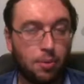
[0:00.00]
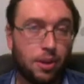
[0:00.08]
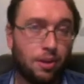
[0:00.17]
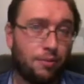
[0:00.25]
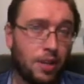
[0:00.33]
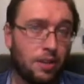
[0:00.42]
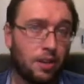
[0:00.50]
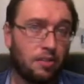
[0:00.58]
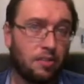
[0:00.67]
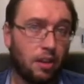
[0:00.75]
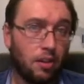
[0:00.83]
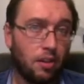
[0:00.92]
going to feed
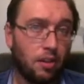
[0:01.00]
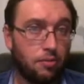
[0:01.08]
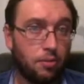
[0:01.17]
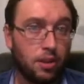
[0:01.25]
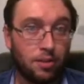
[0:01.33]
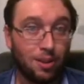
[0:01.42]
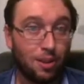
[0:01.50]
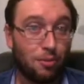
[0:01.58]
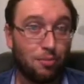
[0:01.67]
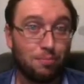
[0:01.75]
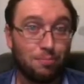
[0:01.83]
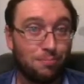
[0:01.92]
ourselves if we are
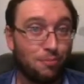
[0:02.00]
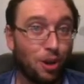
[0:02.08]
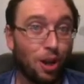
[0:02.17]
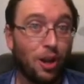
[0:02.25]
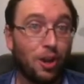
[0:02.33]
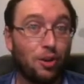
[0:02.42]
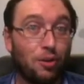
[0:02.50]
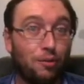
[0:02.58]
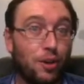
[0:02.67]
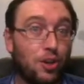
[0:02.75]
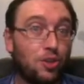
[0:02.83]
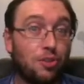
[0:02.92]
relying on
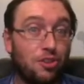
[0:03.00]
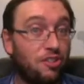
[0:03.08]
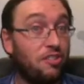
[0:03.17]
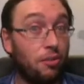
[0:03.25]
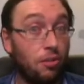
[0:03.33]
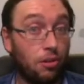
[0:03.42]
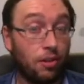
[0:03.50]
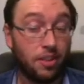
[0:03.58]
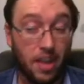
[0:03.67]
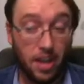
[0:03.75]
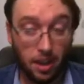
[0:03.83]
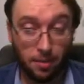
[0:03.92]
fish, which is no longer
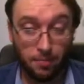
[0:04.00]
there?